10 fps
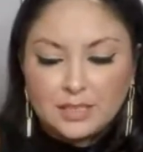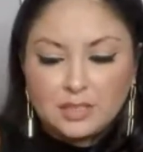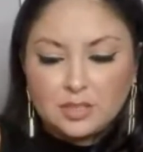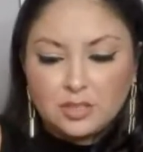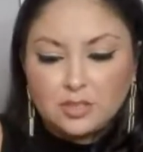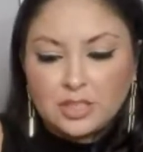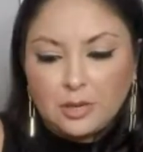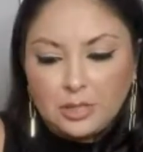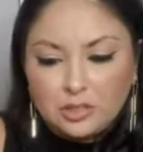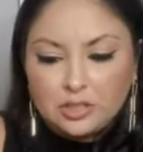So
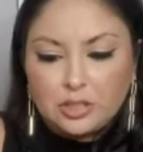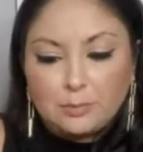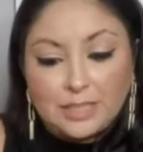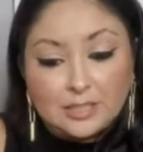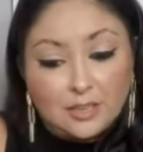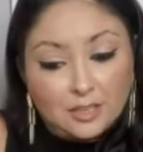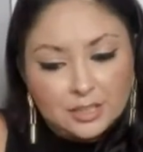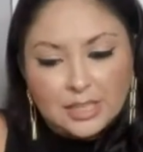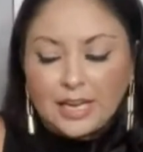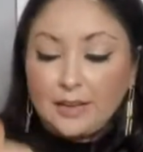sorry, you just heard my dogs.
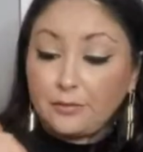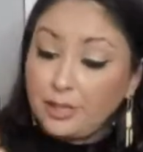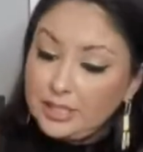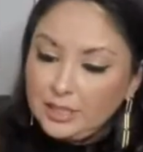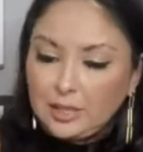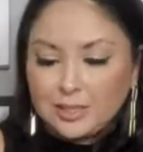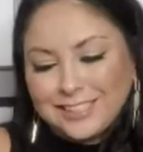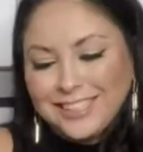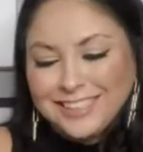I have crazy dogs.